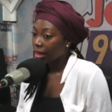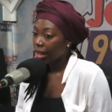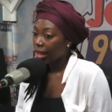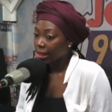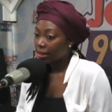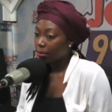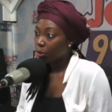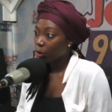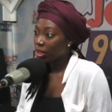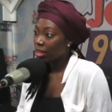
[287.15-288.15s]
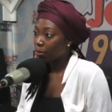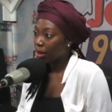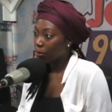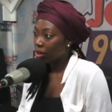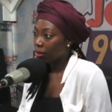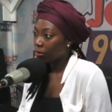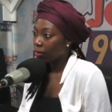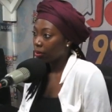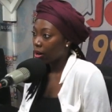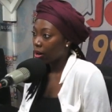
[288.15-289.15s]
and both he and my
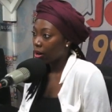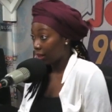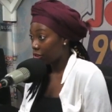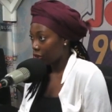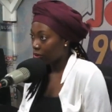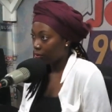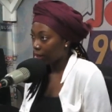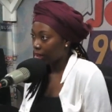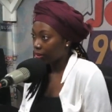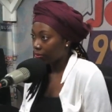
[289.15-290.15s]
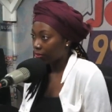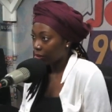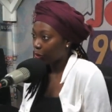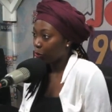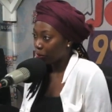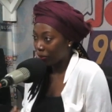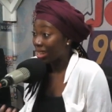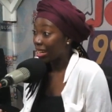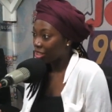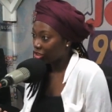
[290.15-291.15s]
mom are teachers by you know
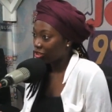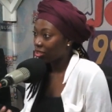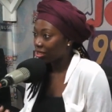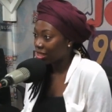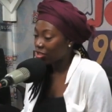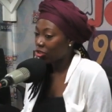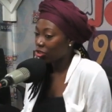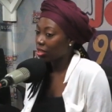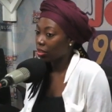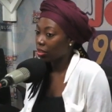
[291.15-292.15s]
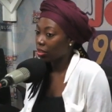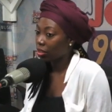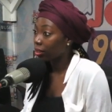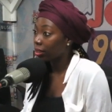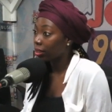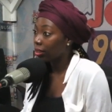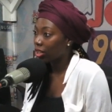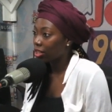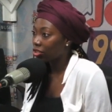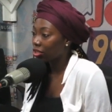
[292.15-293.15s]
by nature they're mm-hmm. teachers and they work in the
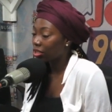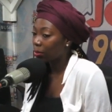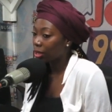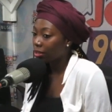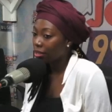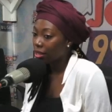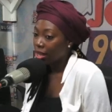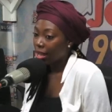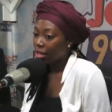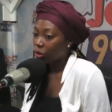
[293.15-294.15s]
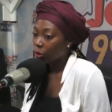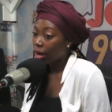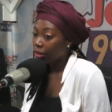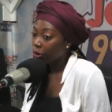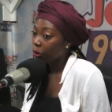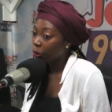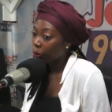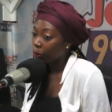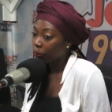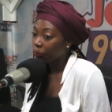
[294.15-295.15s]
education space and so at
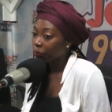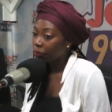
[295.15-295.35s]
home